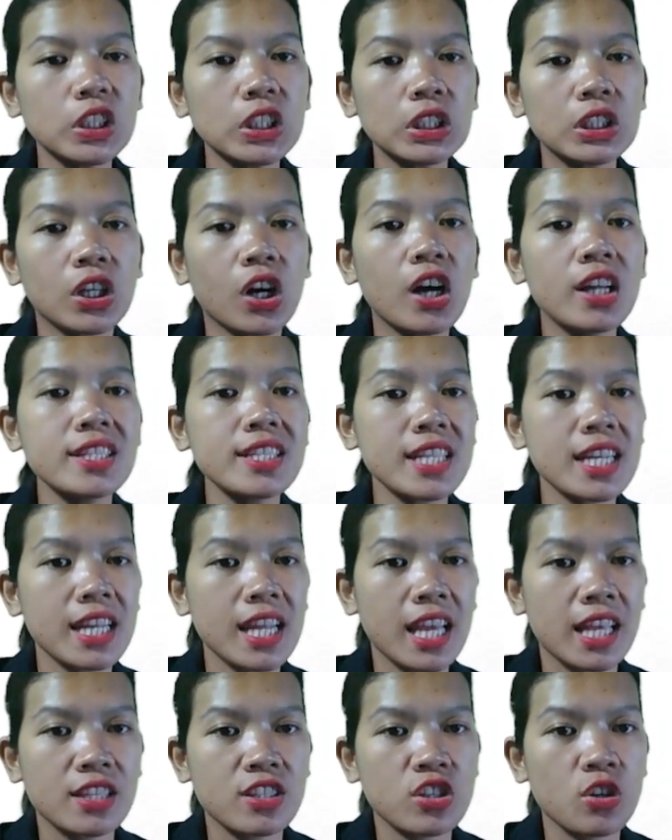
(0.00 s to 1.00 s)

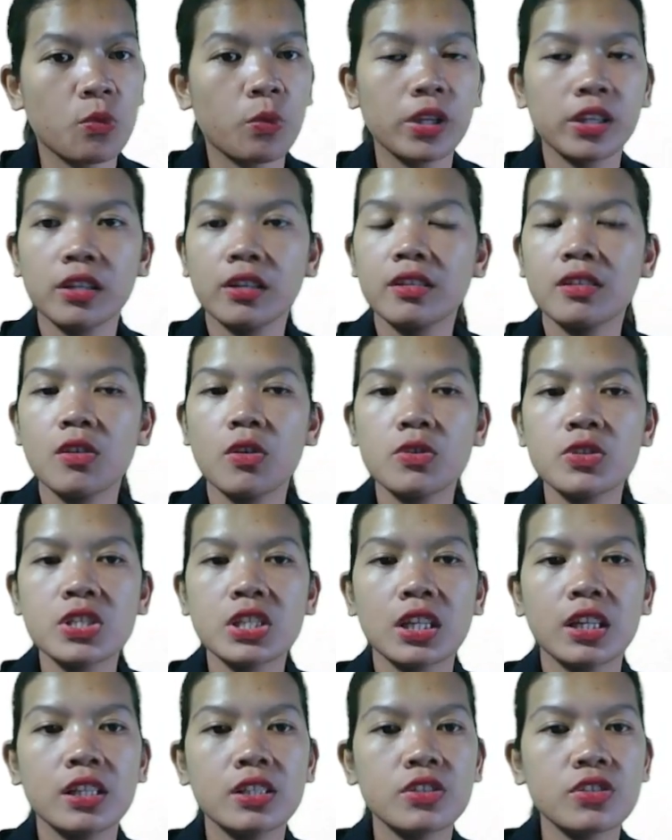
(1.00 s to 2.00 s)
continent. So, what are those
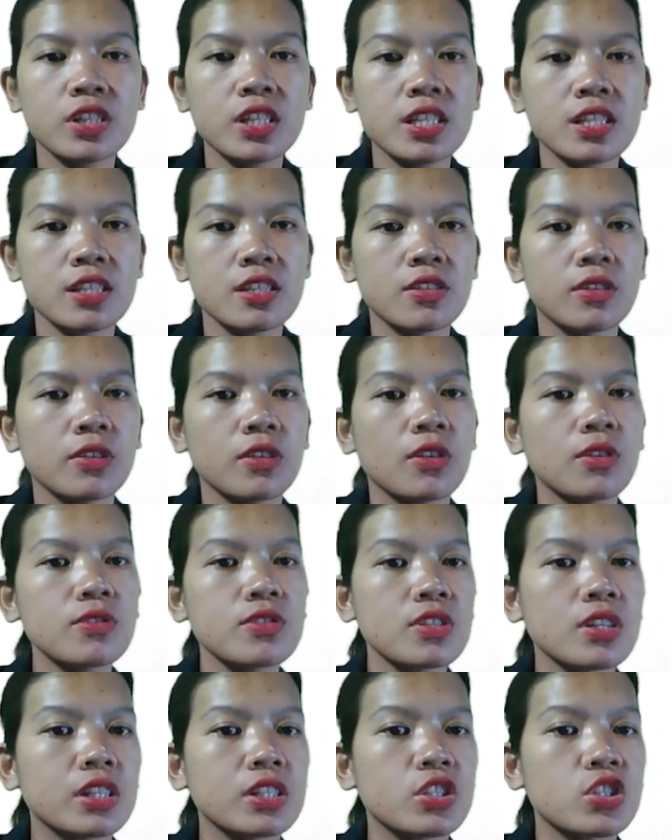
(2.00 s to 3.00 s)
countries? So,
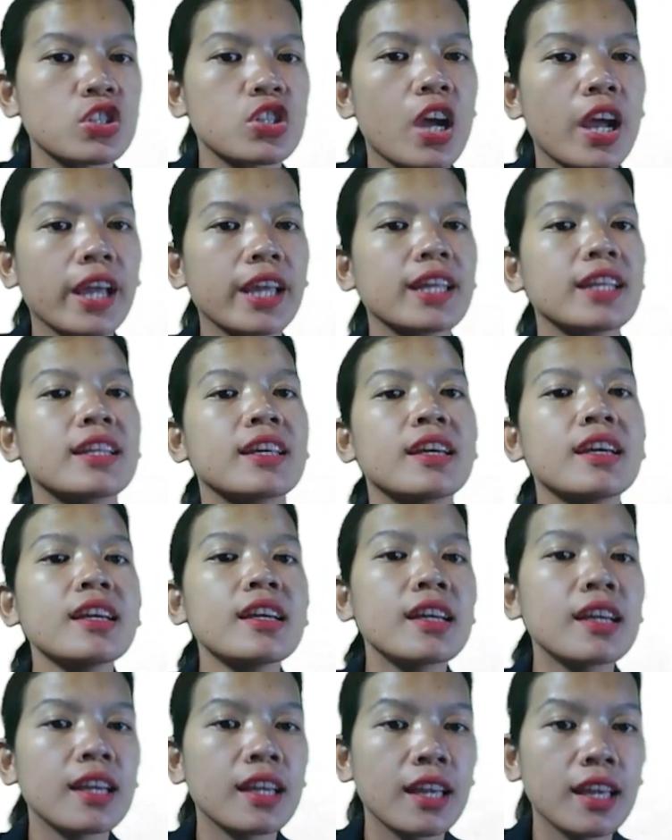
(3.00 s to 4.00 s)
those are China
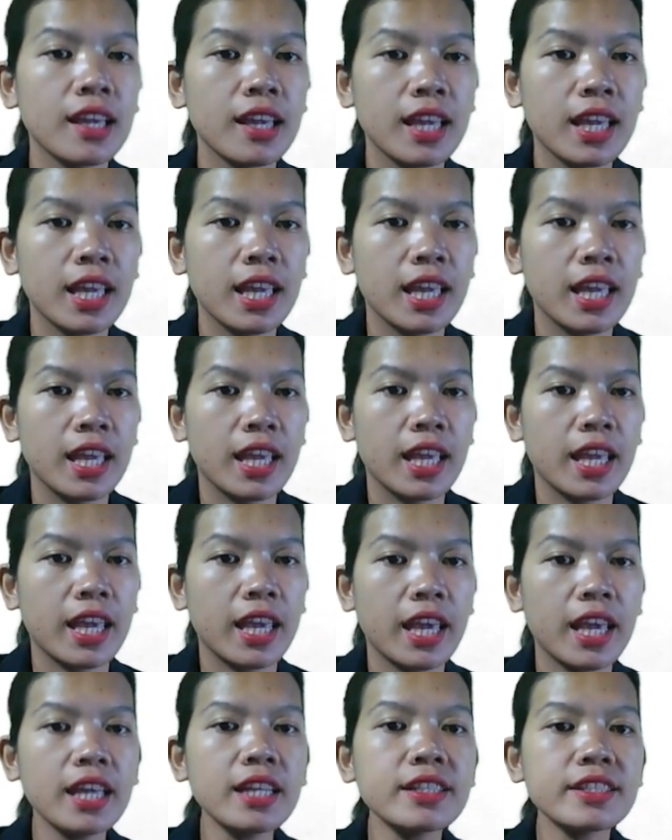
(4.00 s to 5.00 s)

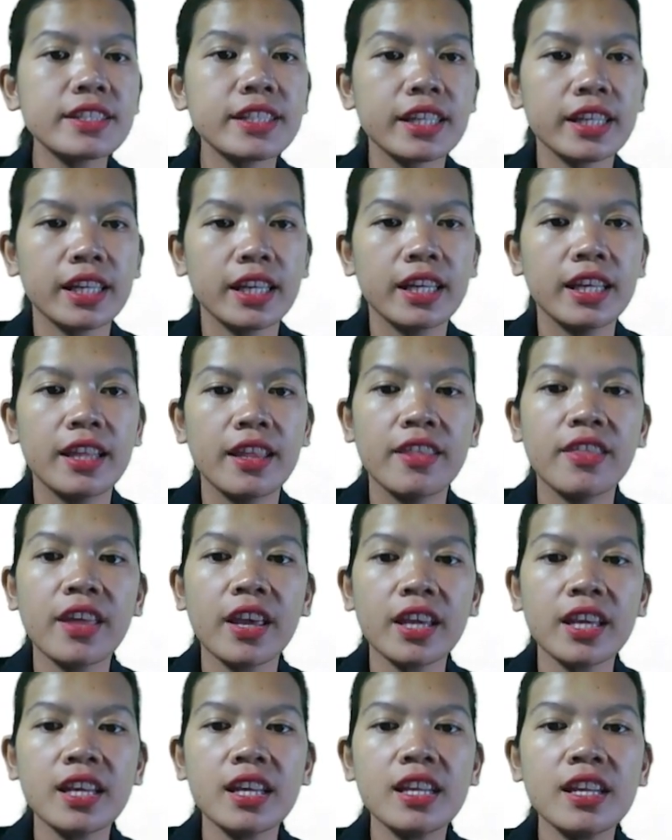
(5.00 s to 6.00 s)
and the
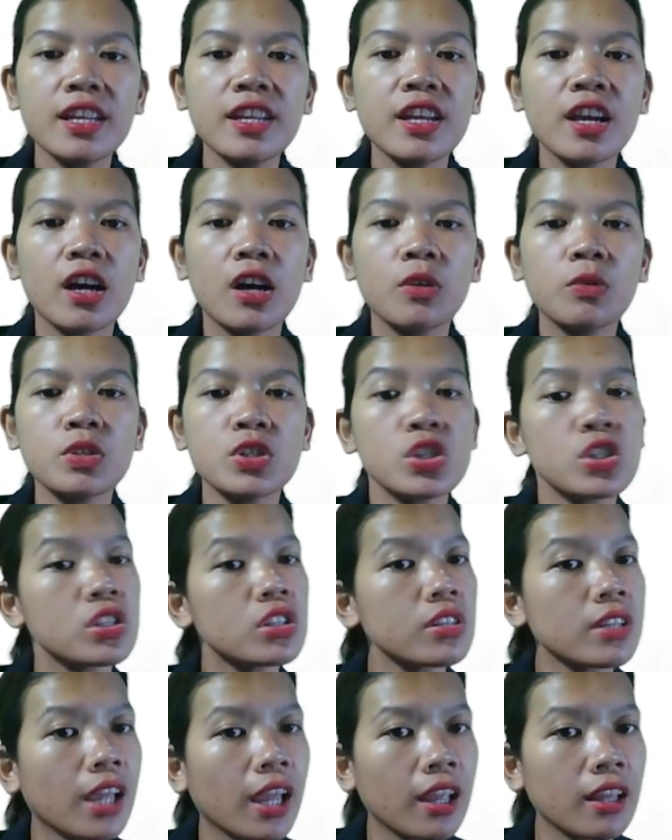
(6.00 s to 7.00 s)
India, which
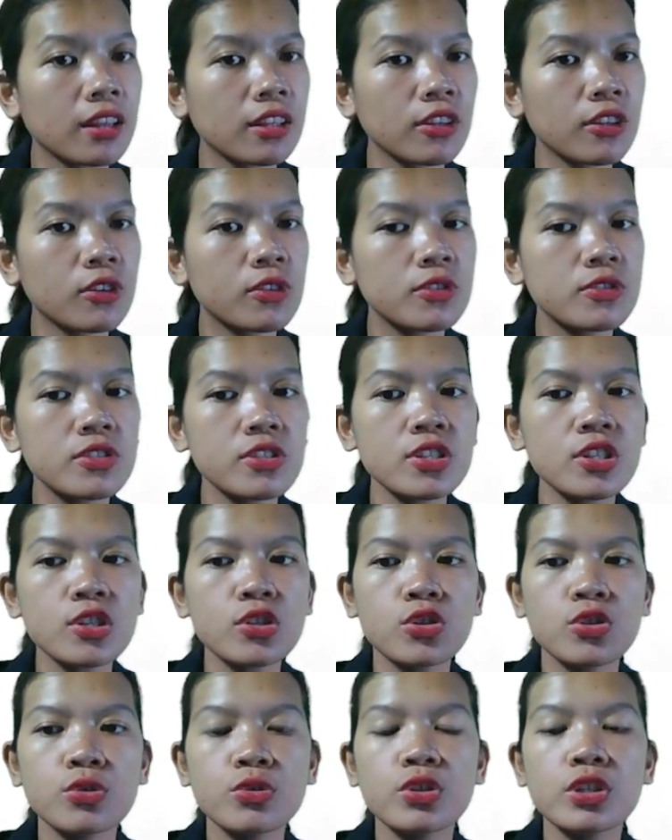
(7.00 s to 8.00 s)
together
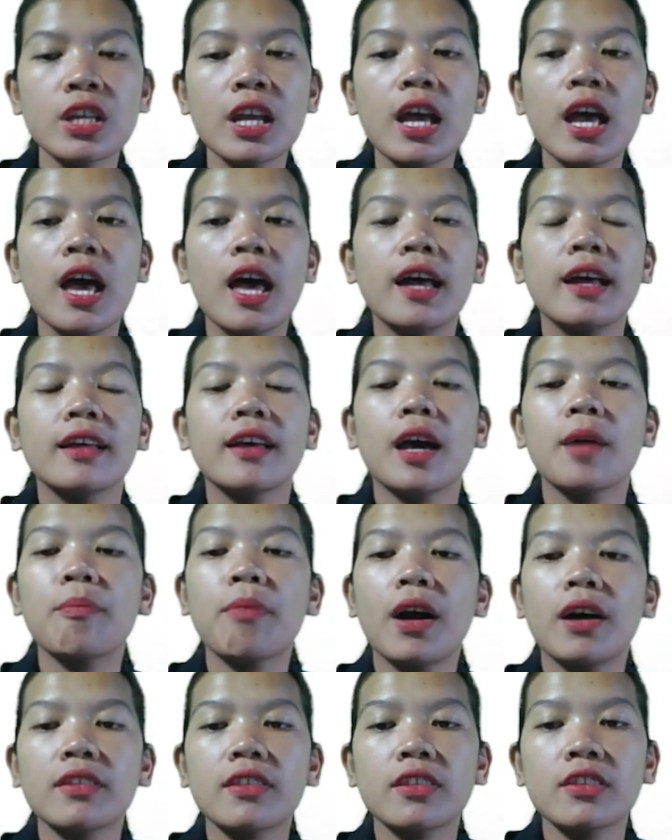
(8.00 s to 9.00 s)
constitute
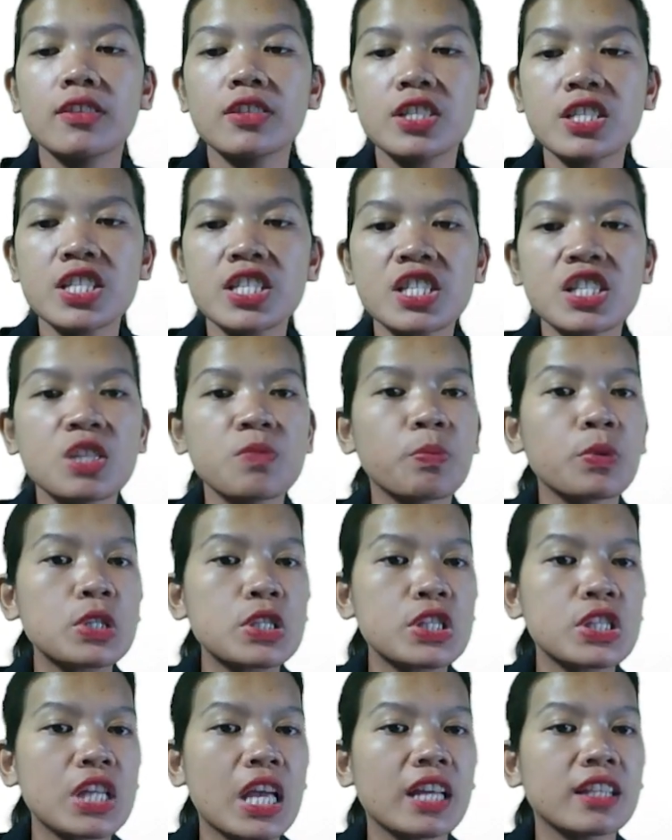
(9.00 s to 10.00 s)
about
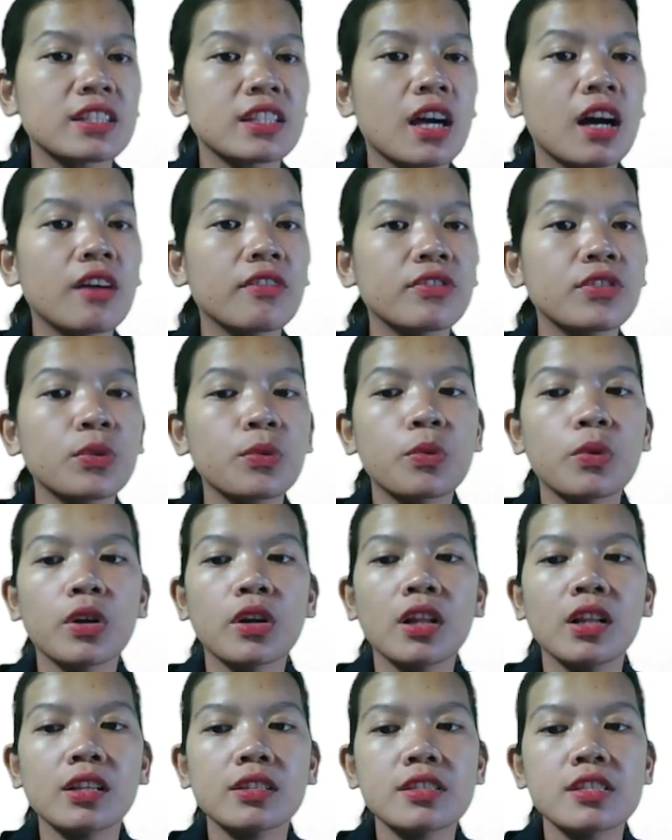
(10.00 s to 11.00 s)
36% of the
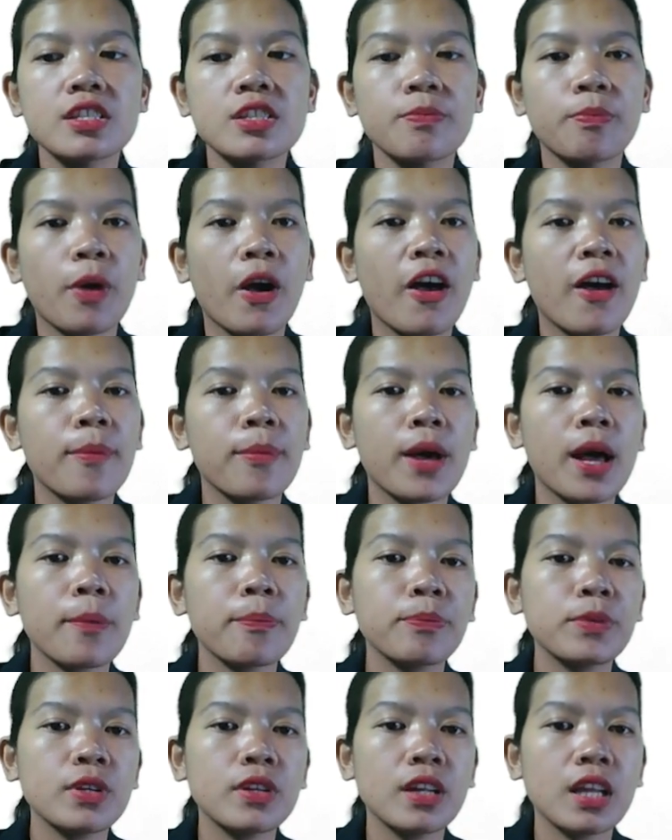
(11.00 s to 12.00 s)
world's
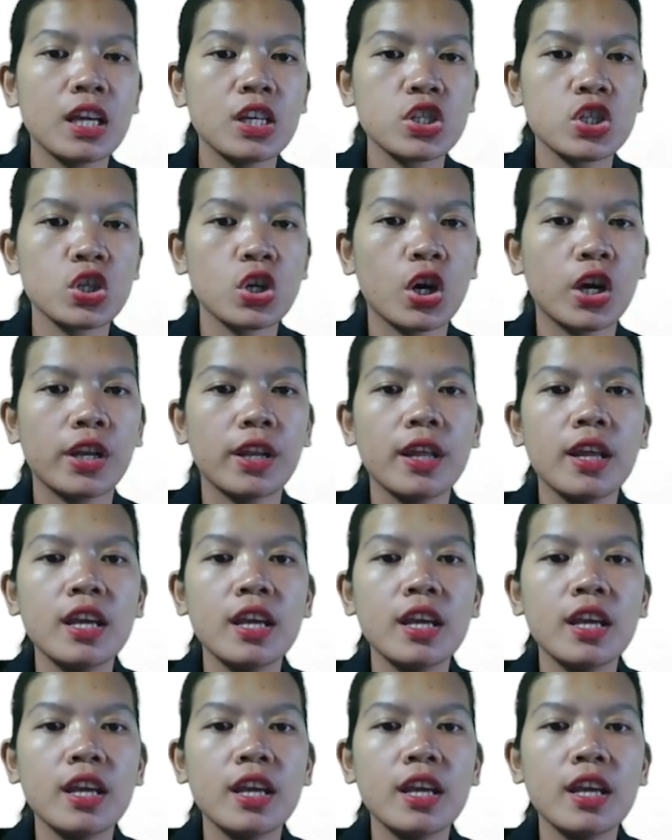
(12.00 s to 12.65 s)
population.